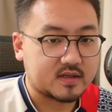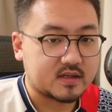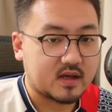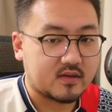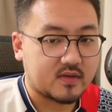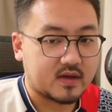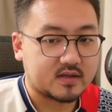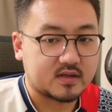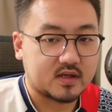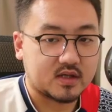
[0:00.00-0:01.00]
and
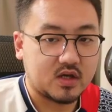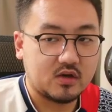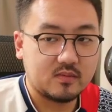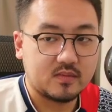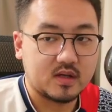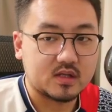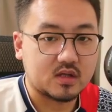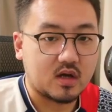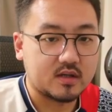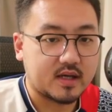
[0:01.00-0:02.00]
this cube, this
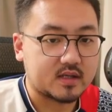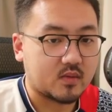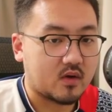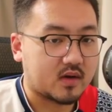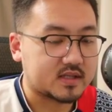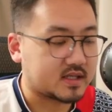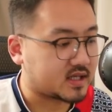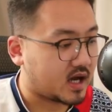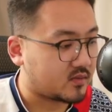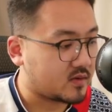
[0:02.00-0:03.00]
light, as well as this
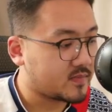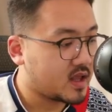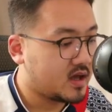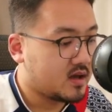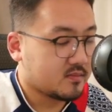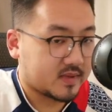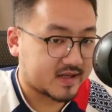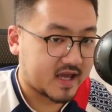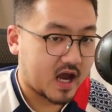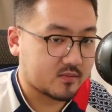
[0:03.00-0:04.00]
camera. But the
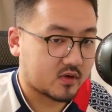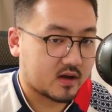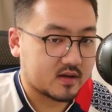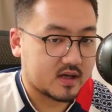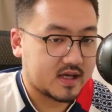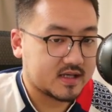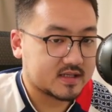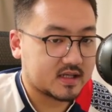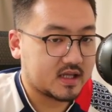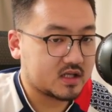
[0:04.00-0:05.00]
camera is
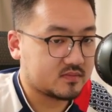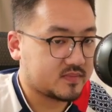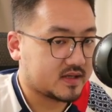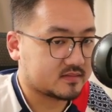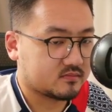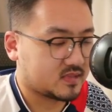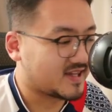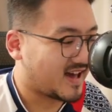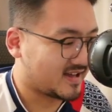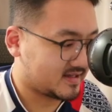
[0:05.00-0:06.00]
a little bit
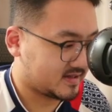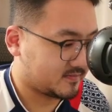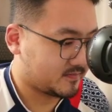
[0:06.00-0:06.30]
lighter.